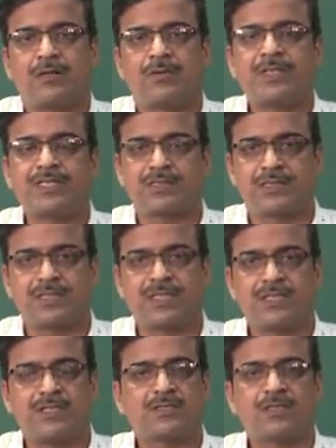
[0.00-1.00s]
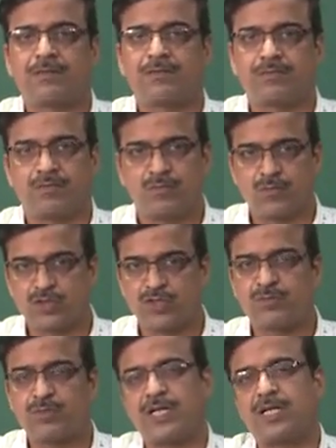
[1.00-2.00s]
we study some most
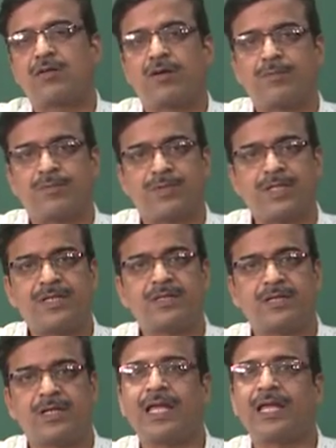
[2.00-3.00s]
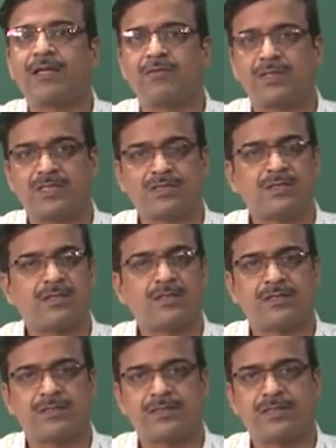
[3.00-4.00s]
important component like what is called
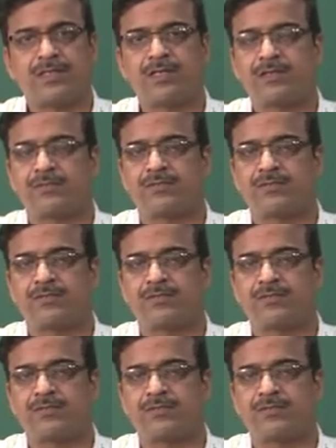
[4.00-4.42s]
the trade off,